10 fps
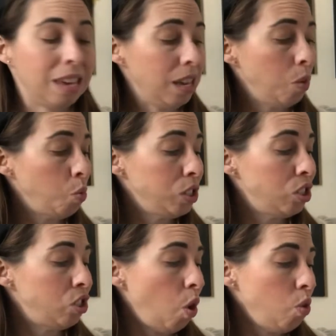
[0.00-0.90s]
It was
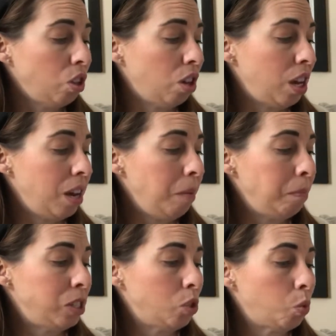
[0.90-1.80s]
so good,
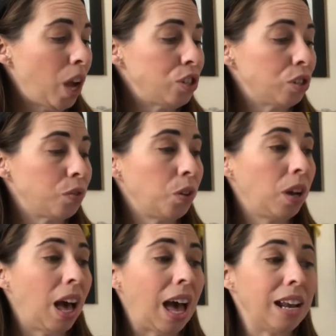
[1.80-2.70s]
Mrs. Rogers
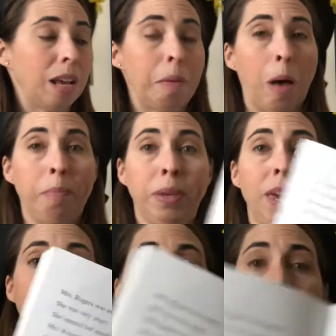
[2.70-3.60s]
forgot about
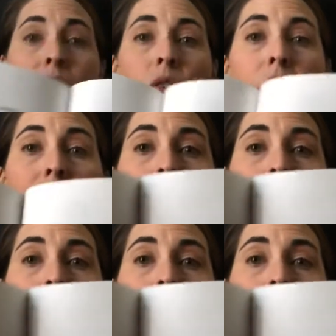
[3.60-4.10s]
being angry.